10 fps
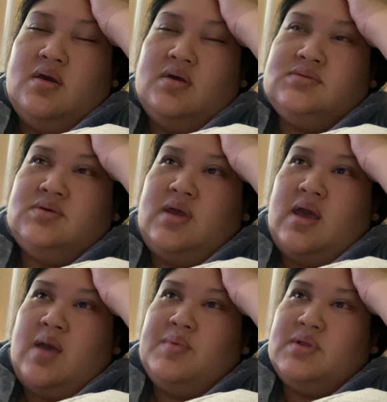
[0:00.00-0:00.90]
So
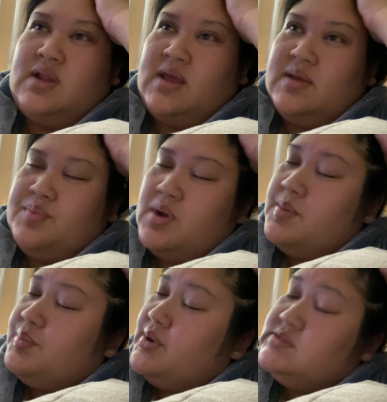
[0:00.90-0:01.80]
yeah, I'm gonna like
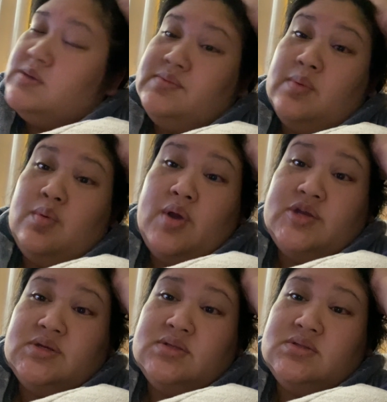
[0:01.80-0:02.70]
probably brainstorm some
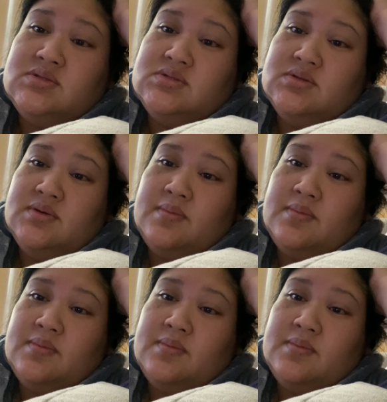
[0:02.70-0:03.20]
questions.